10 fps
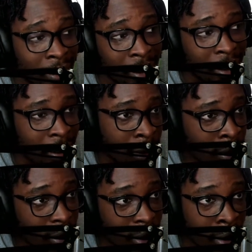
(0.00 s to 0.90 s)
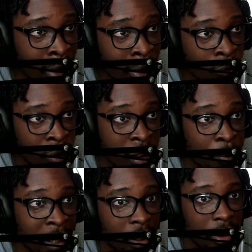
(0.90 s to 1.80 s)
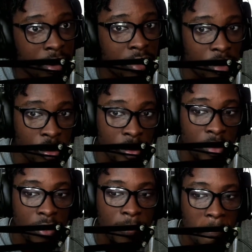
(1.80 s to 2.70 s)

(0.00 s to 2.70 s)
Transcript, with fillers: And I respect this dude